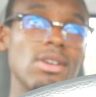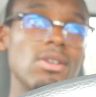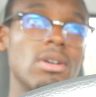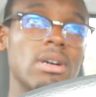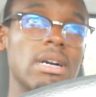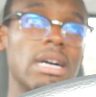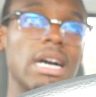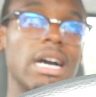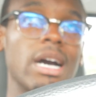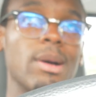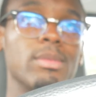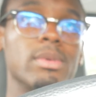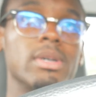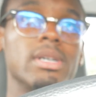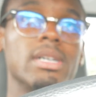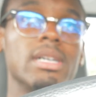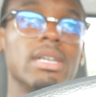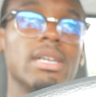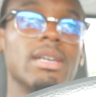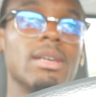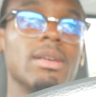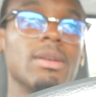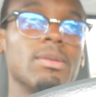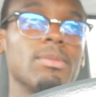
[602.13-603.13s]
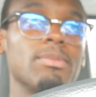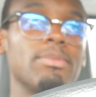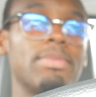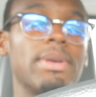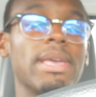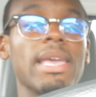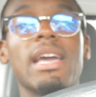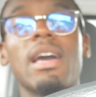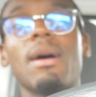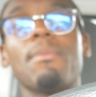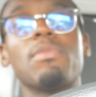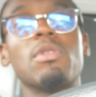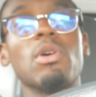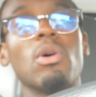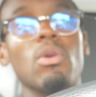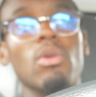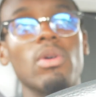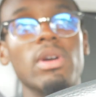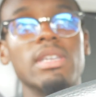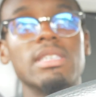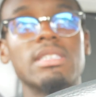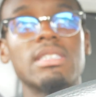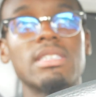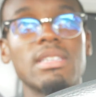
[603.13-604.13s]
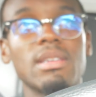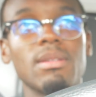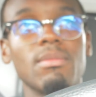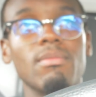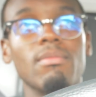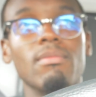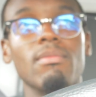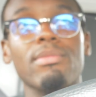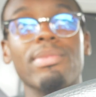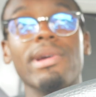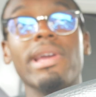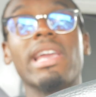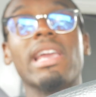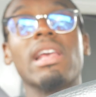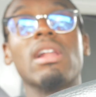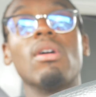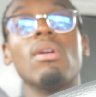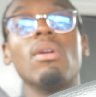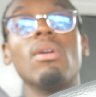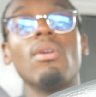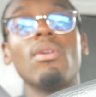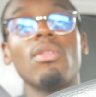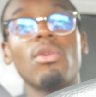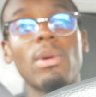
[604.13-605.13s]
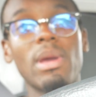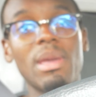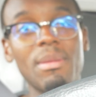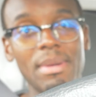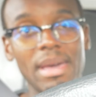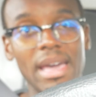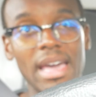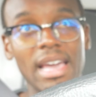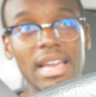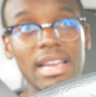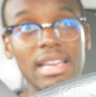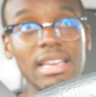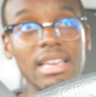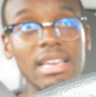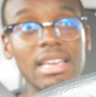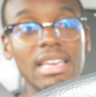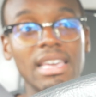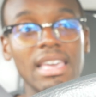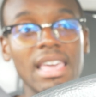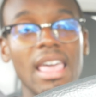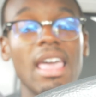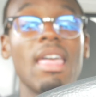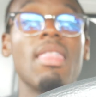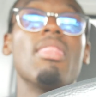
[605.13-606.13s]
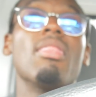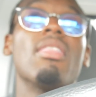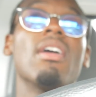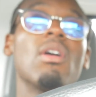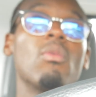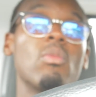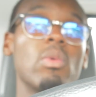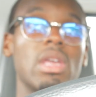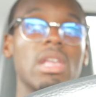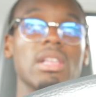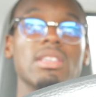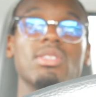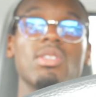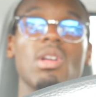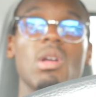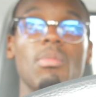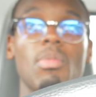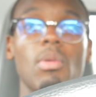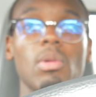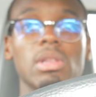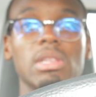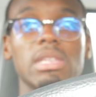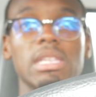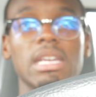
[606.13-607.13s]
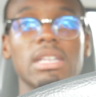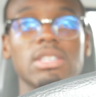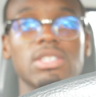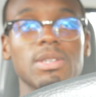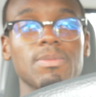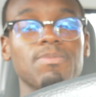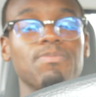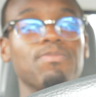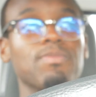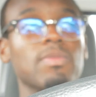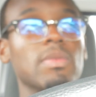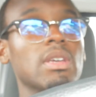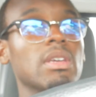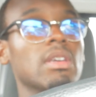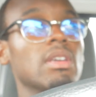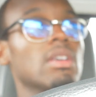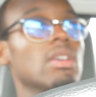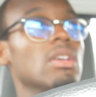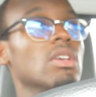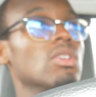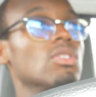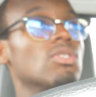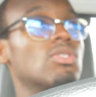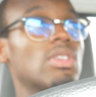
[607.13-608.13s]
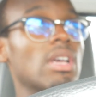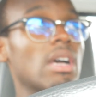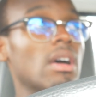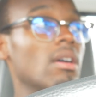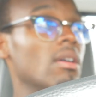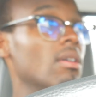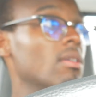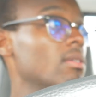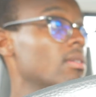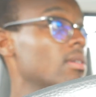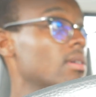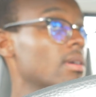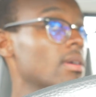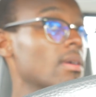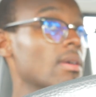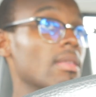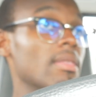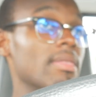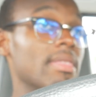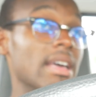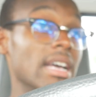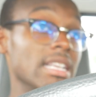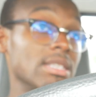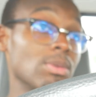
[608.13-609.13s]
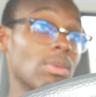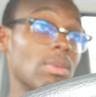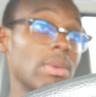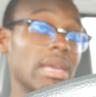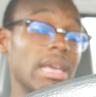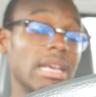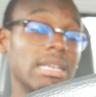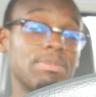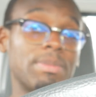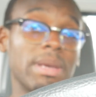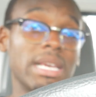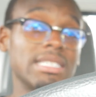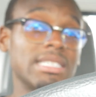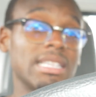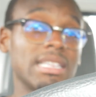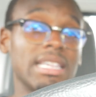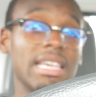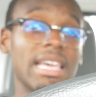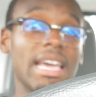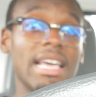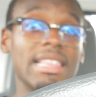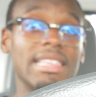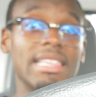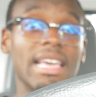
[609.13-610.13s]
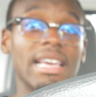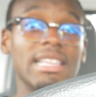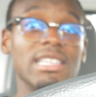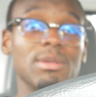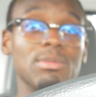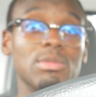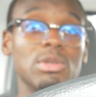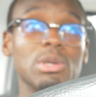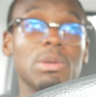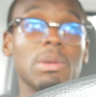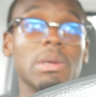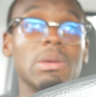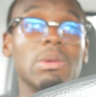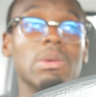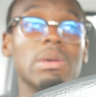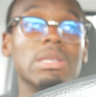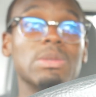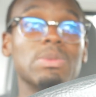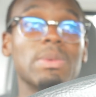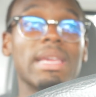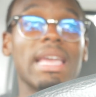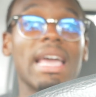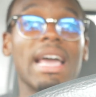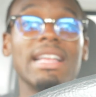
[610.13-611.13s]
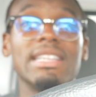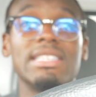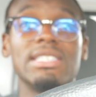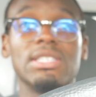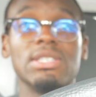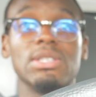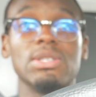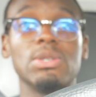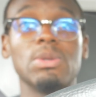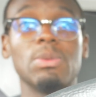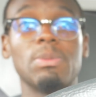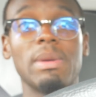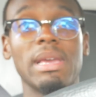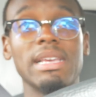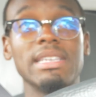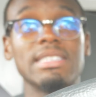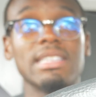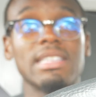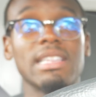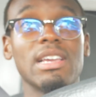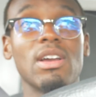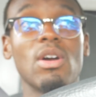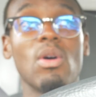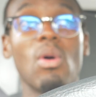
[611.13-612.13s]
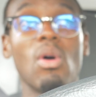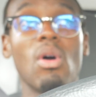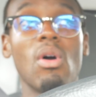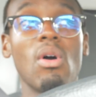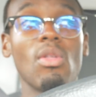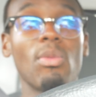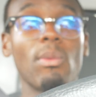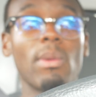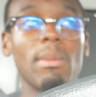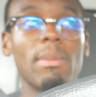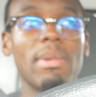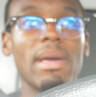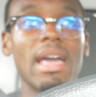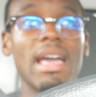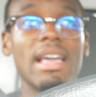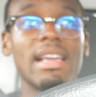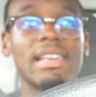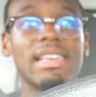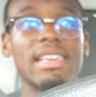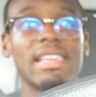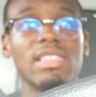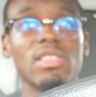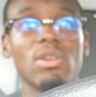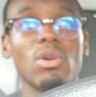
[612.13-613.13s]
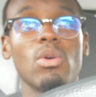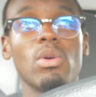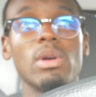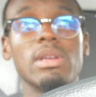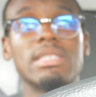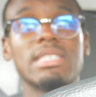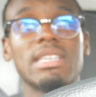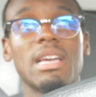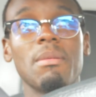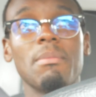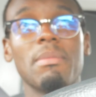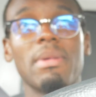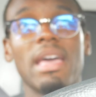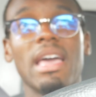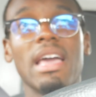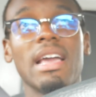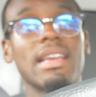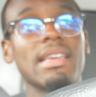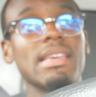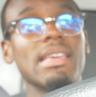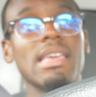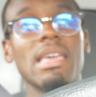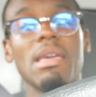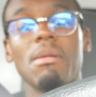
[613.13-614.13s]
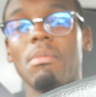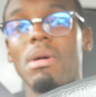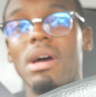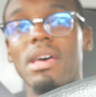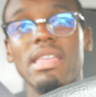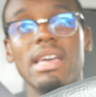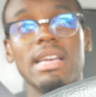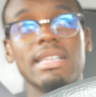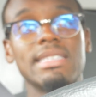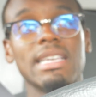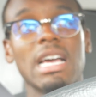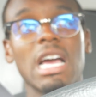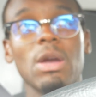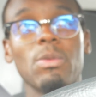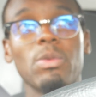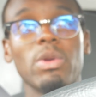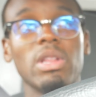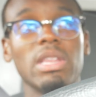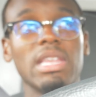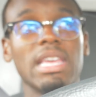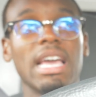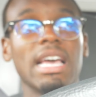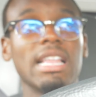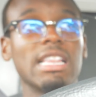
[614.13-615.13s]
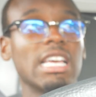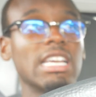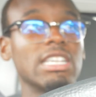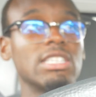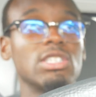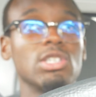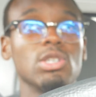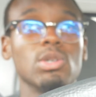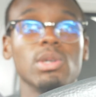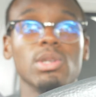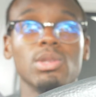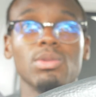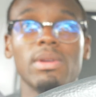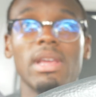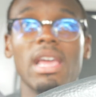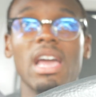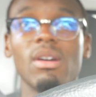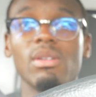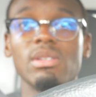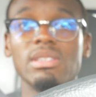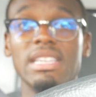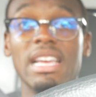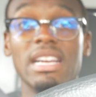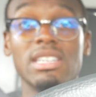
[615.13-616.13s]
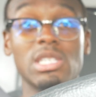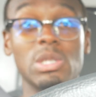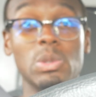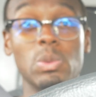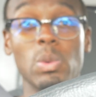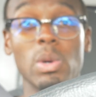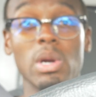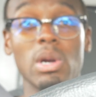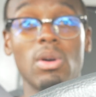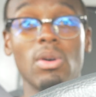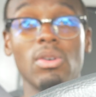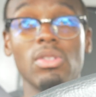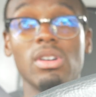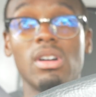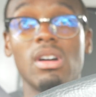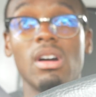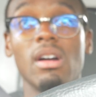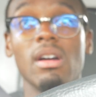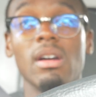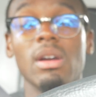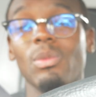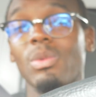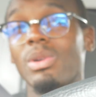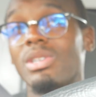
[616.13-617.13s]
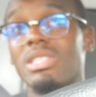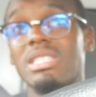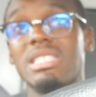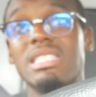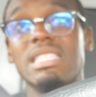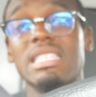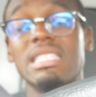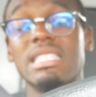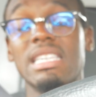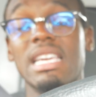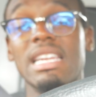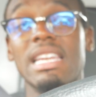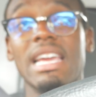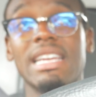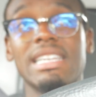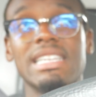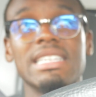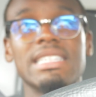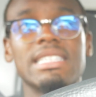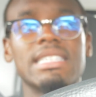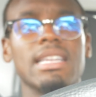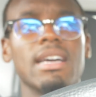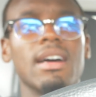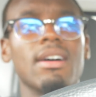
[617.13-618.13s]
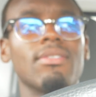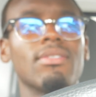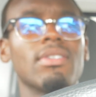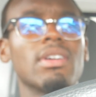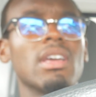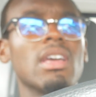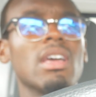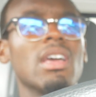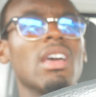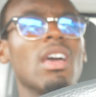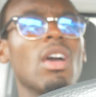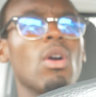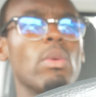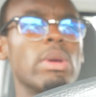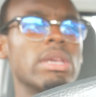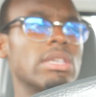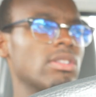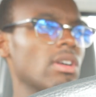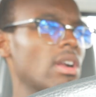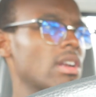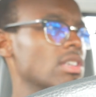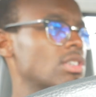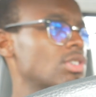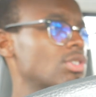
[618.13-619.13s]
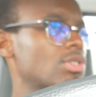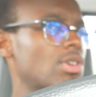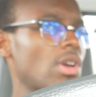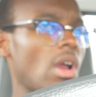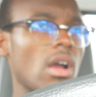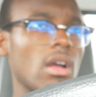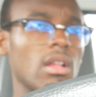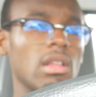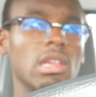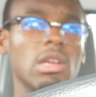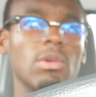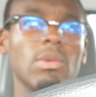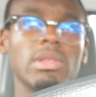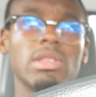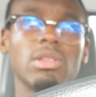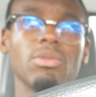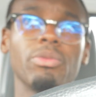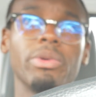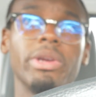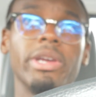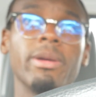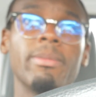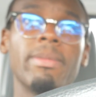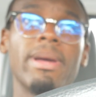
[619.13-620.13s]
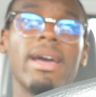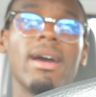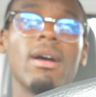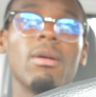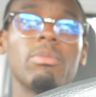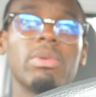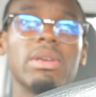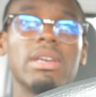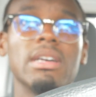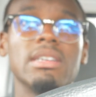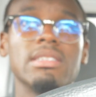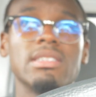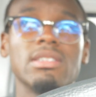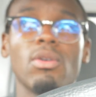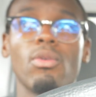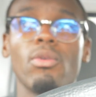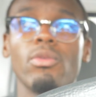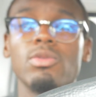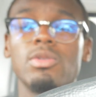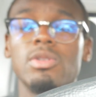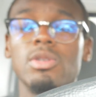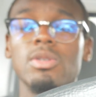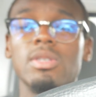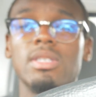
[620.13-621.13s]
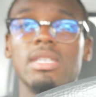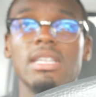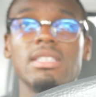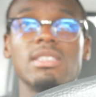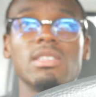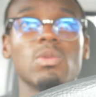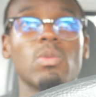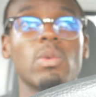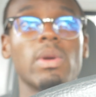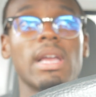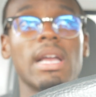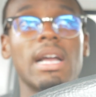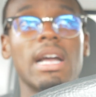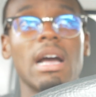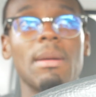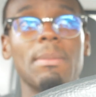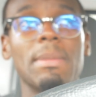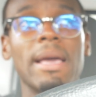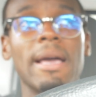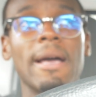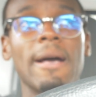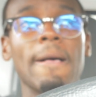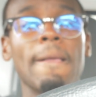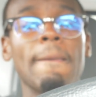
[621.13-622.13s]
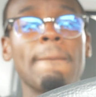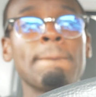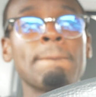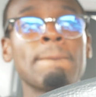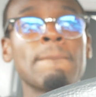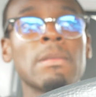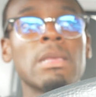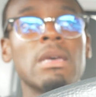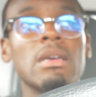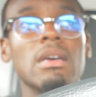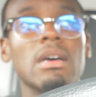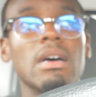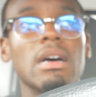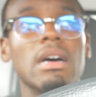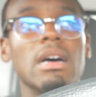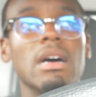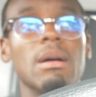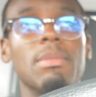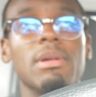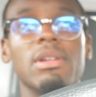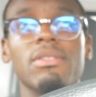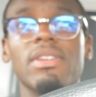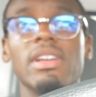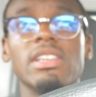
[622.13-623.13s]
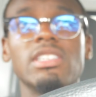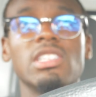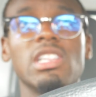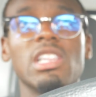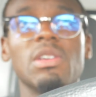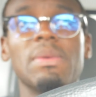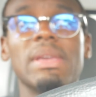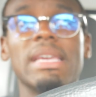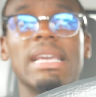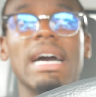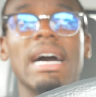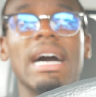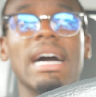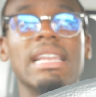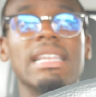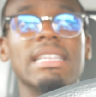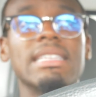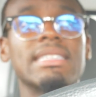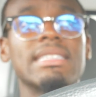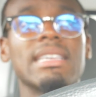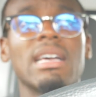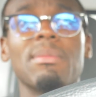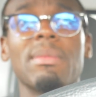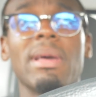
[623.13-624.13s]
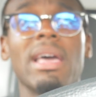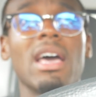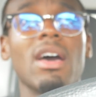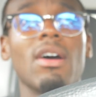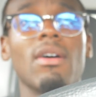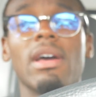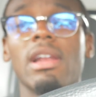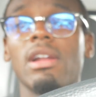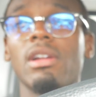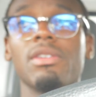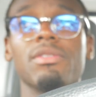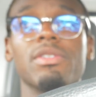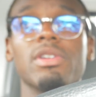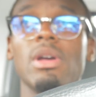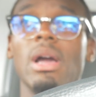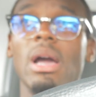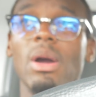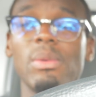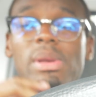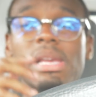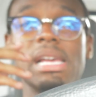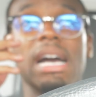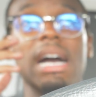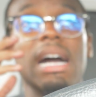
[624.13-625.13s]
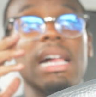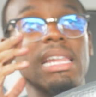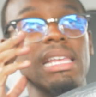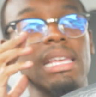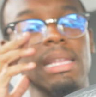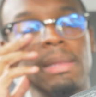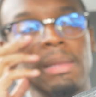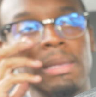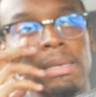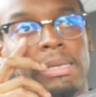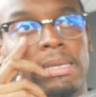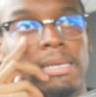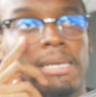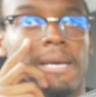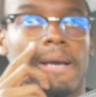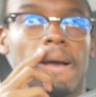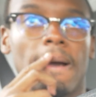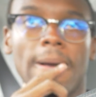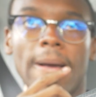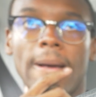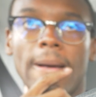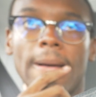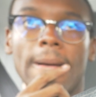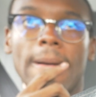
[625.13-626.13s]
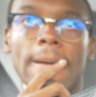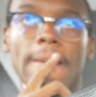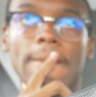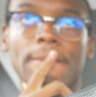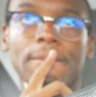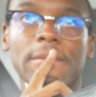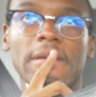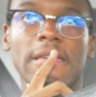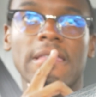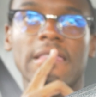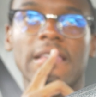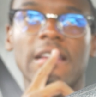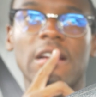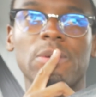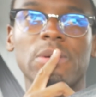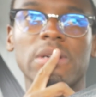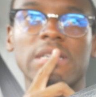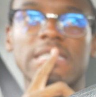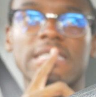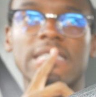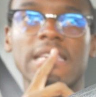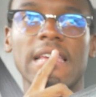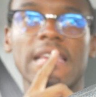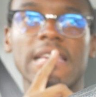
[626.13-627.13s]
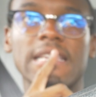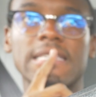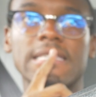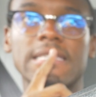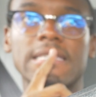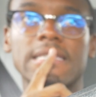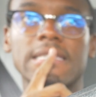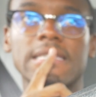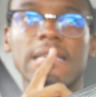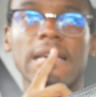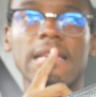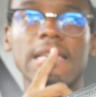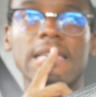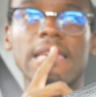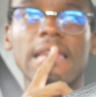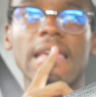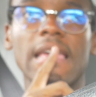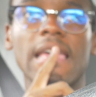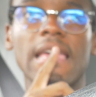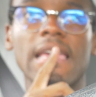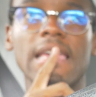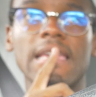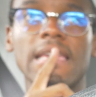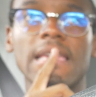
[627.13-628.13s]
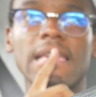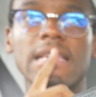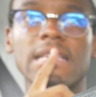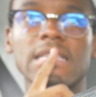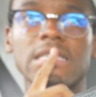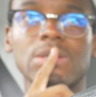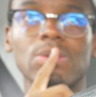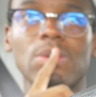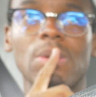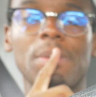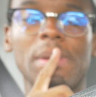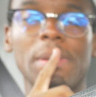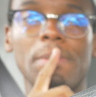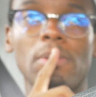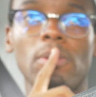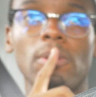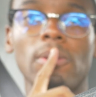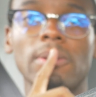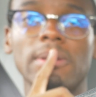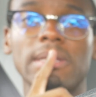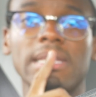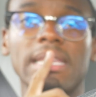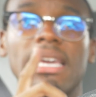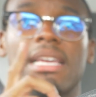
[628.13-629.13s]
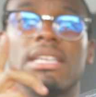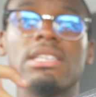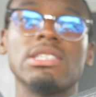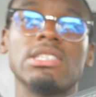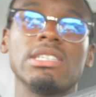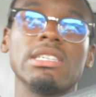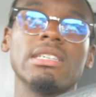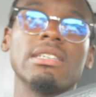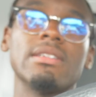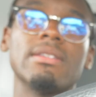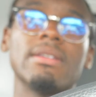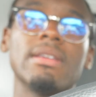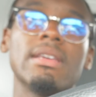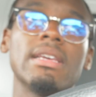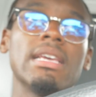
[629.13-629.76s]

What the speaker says: Yokohama, pick up the hoist, bring it all the way back, and then we can start pulling the engine. So that's what we basically had to end up doing, was we had to basically go all the way back, get the hoist, come back, and by that time we only had like 2 or 3 hours to actually work on the car, and we're just disconnecting stuff. We started struggling with the rear mount because the O2 sensor wouldn't come out, but eventually we got it somehow. I don't even know how we got it. And then I want to say Sunday is when we pulled the engine.